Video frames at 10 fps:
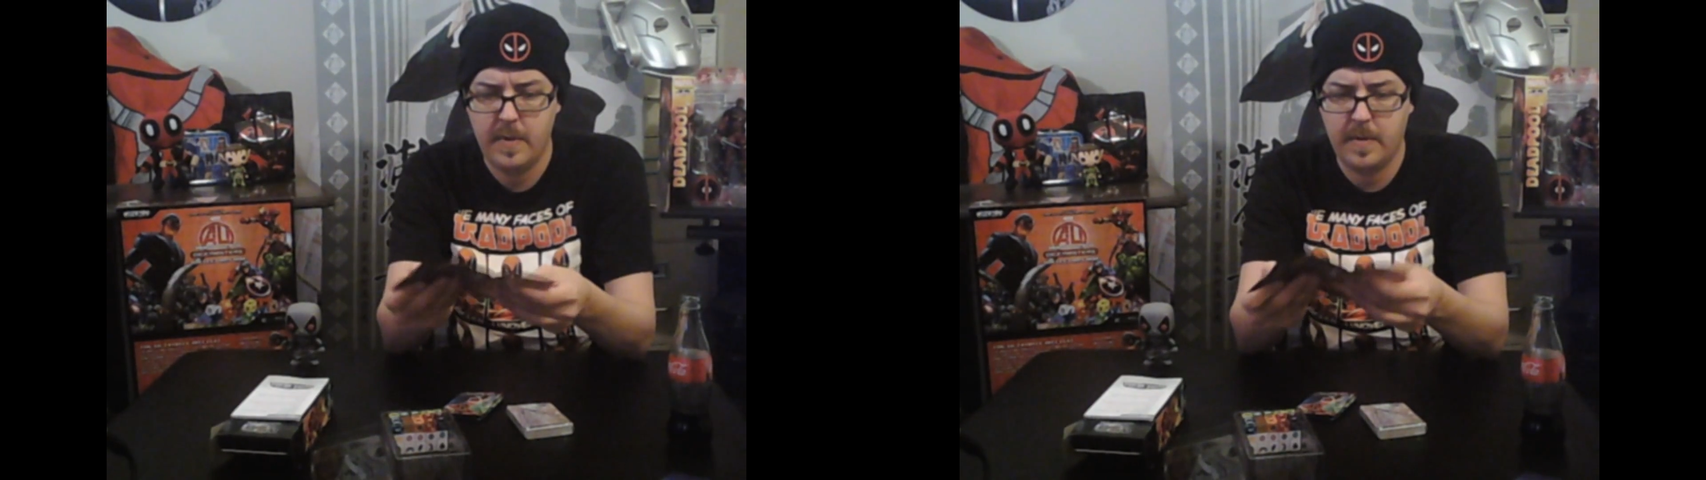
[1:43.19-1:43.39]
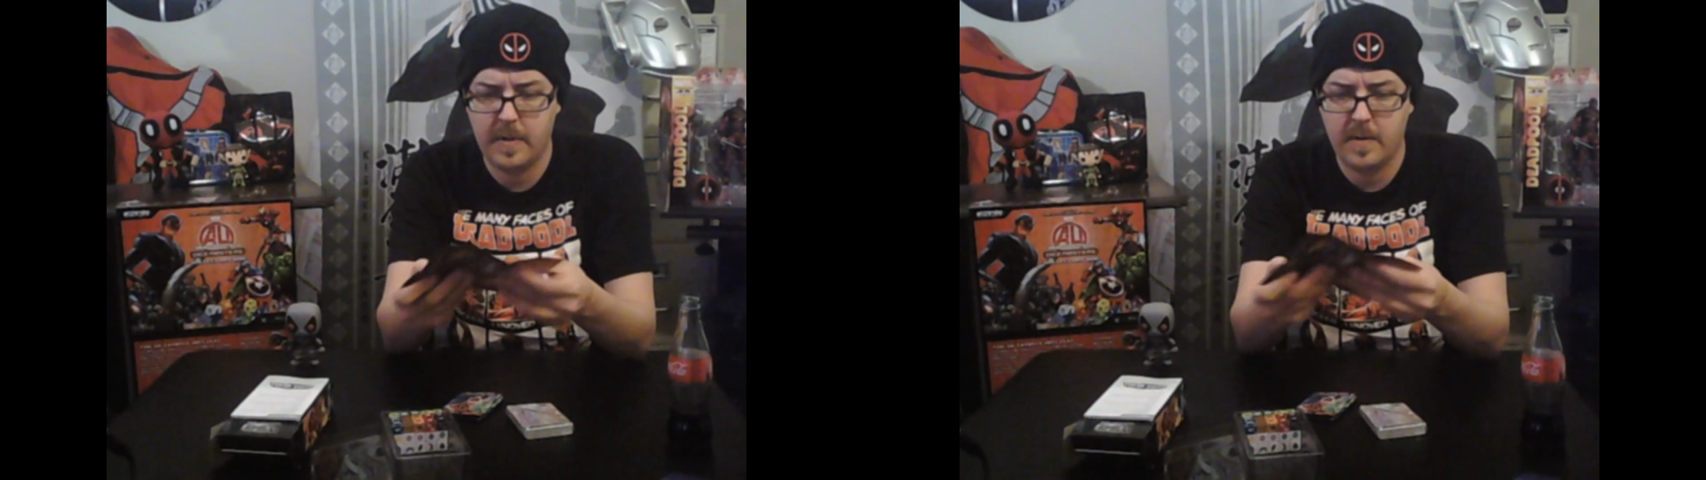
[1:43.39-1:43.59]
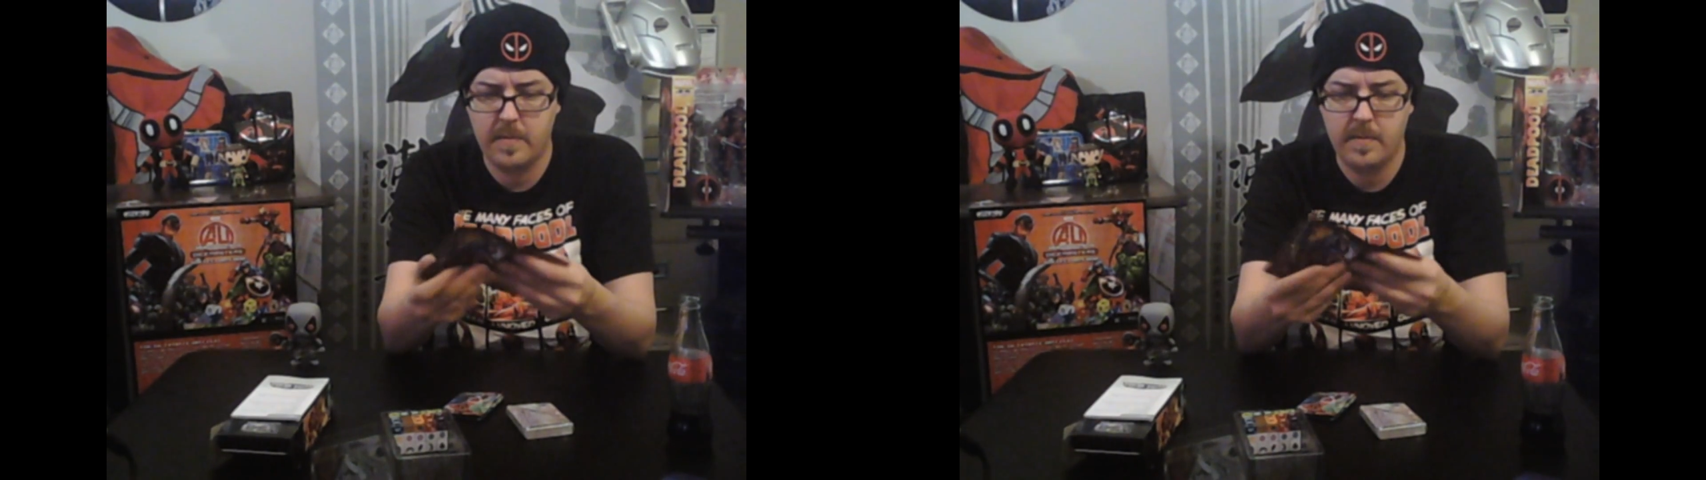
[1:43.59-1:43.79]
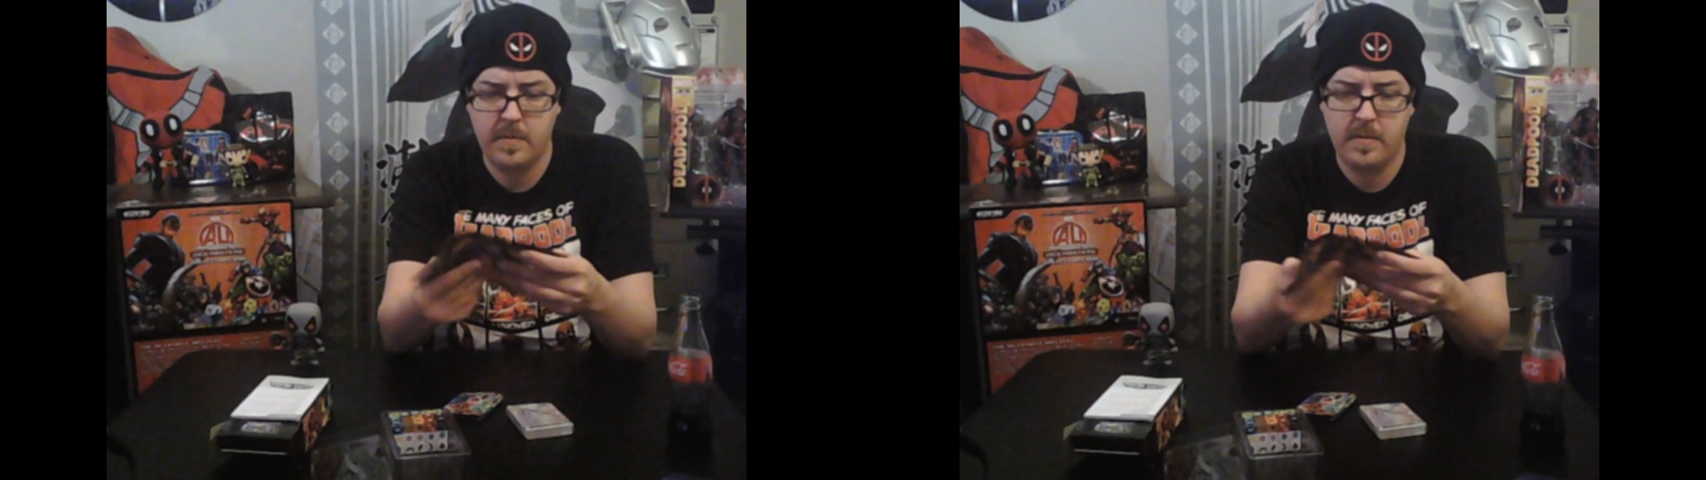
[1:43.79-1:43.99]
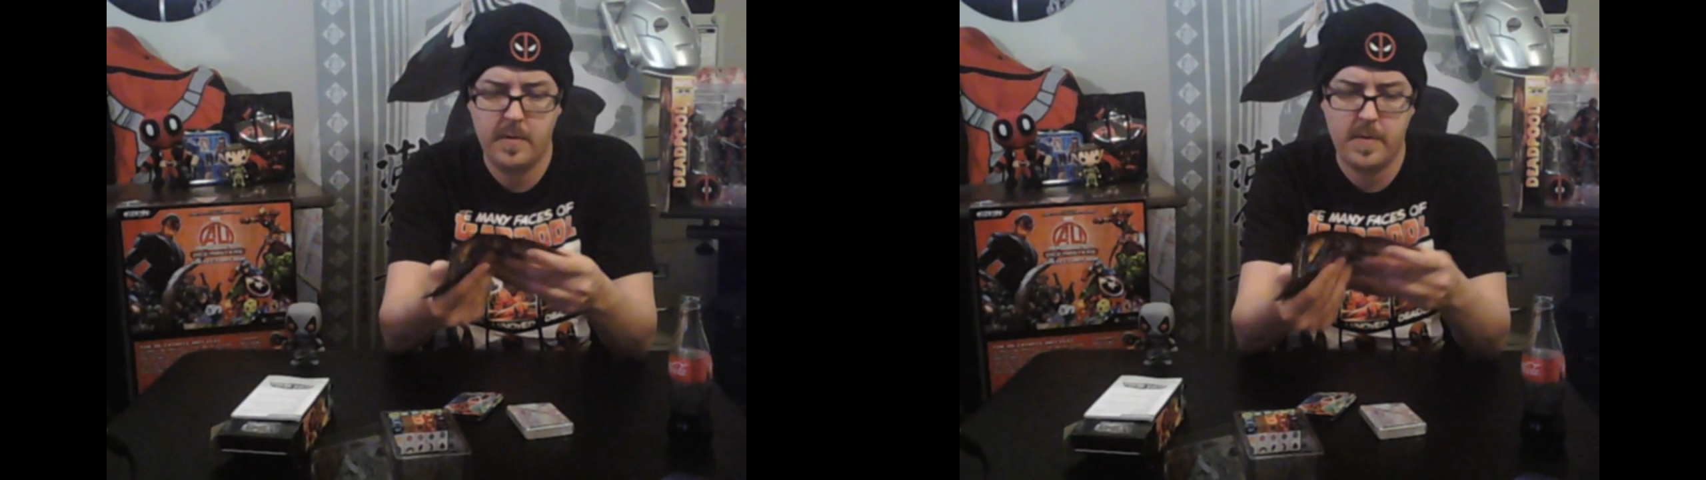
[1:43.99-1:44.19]
There we go.
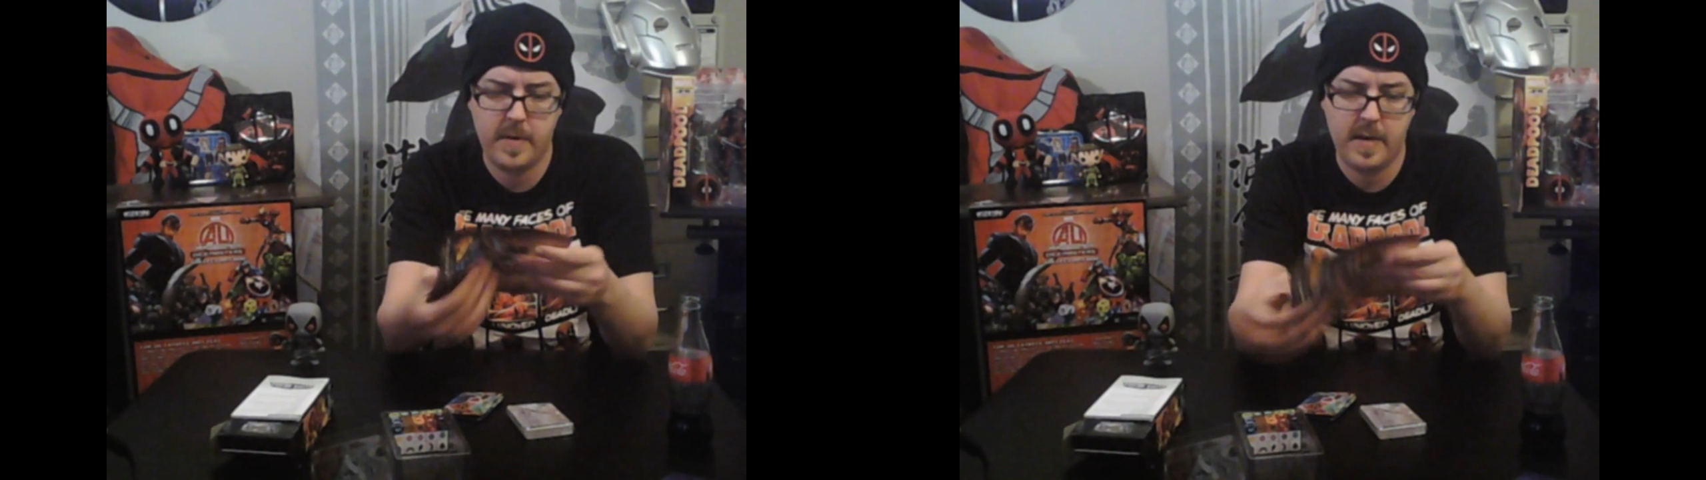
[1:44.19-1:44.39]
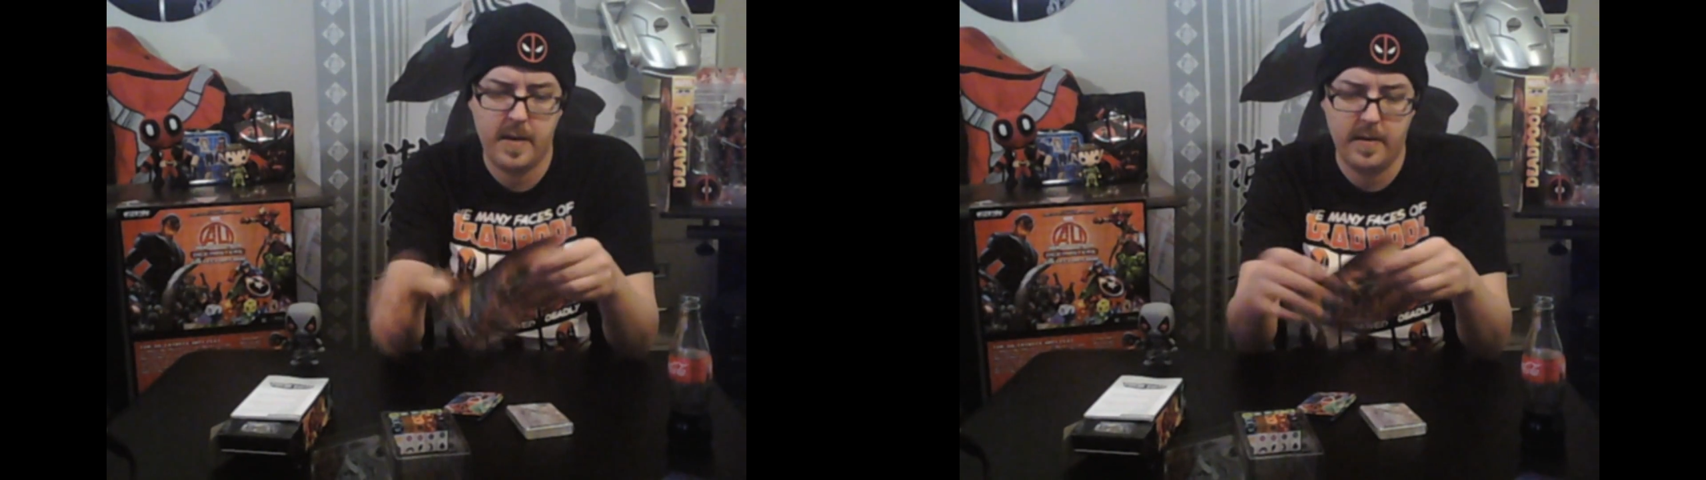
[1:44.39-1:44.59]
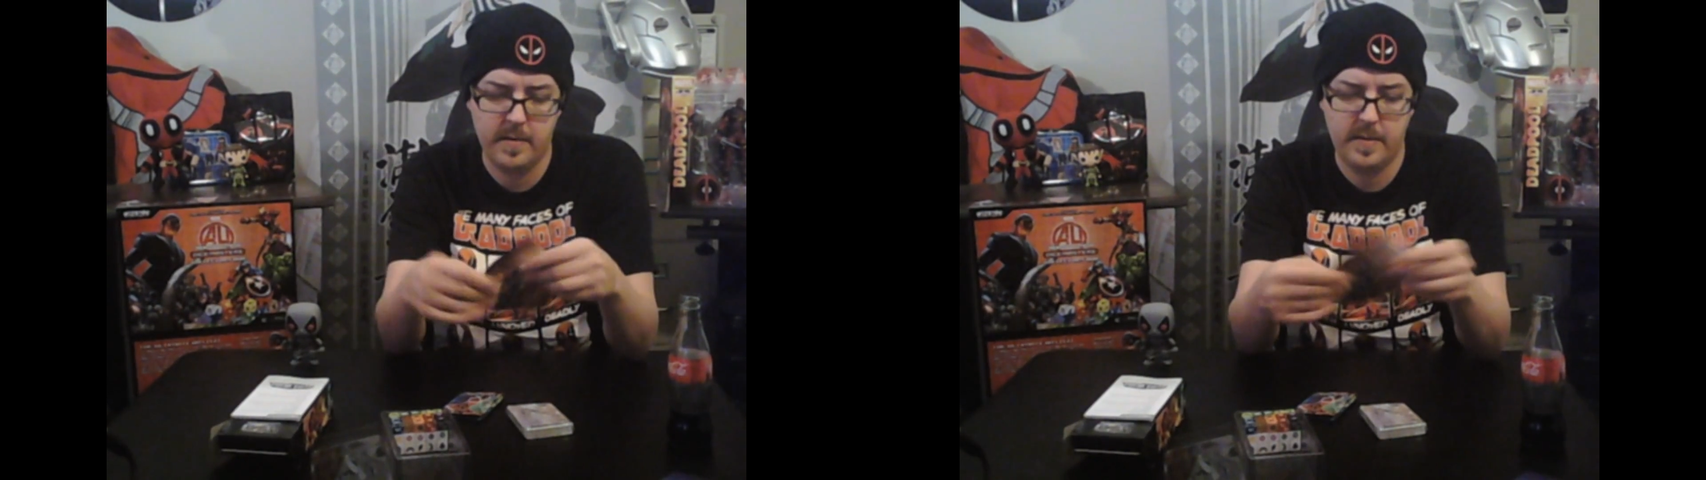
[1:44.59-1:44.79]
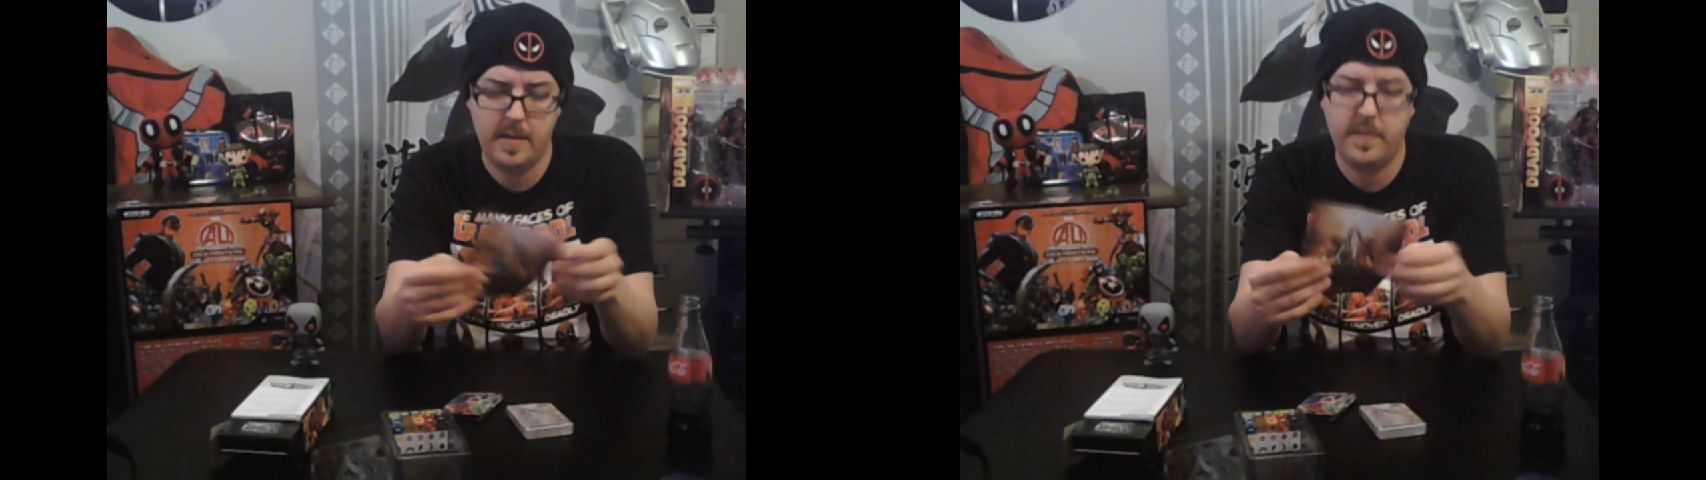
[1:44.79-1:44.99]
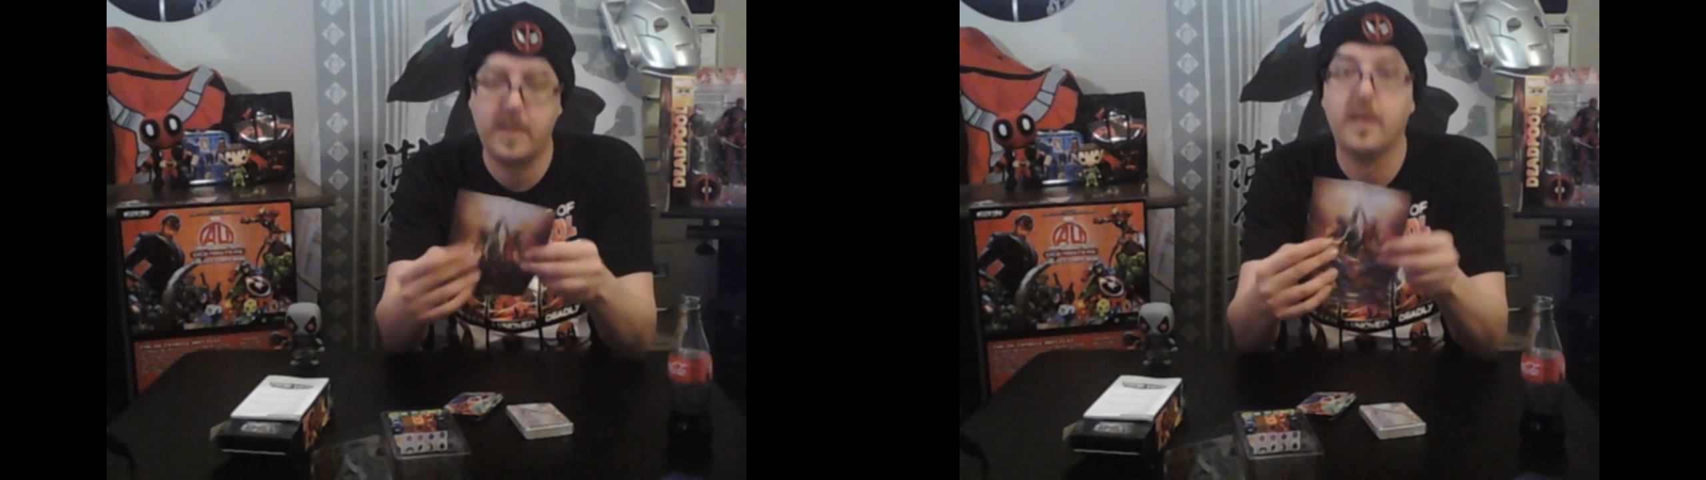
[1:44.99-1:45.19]
Okay,
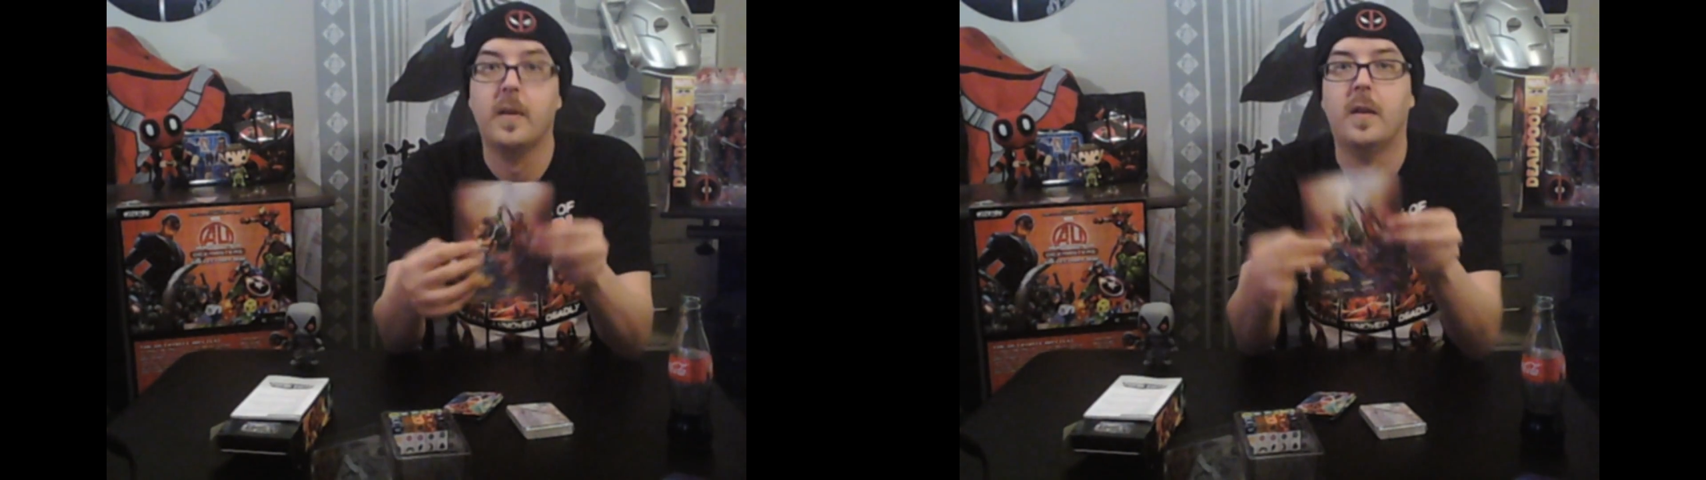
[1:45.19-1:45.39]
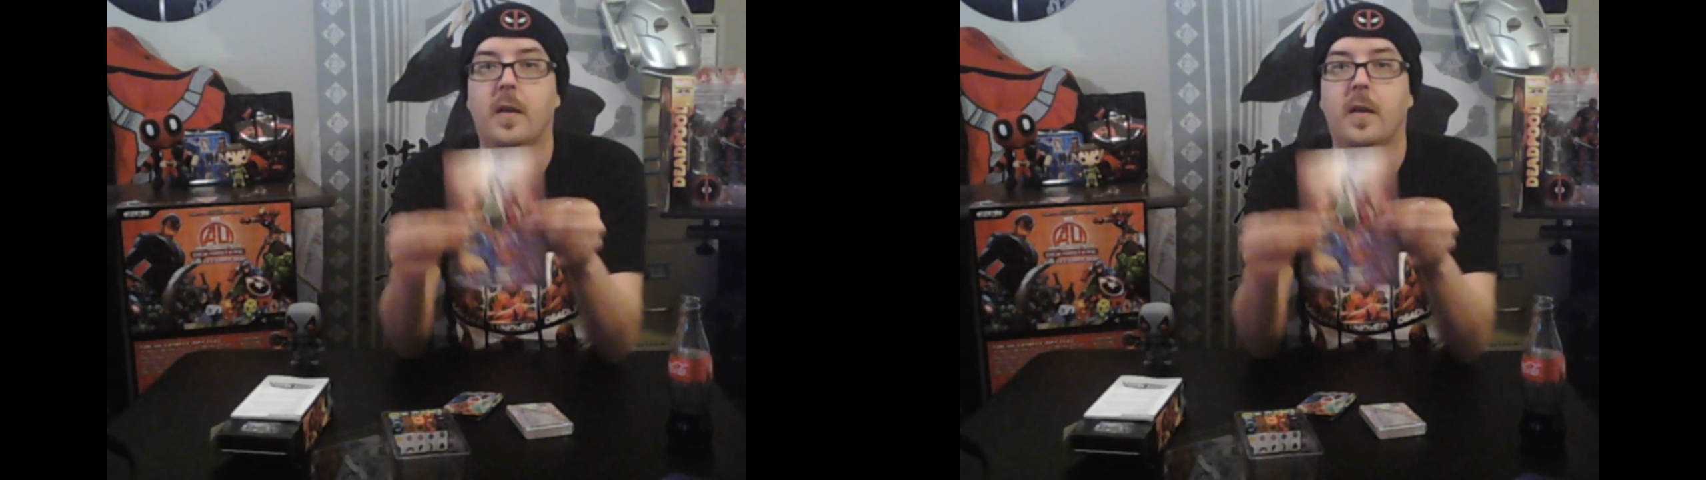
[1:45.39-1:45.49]
saved it.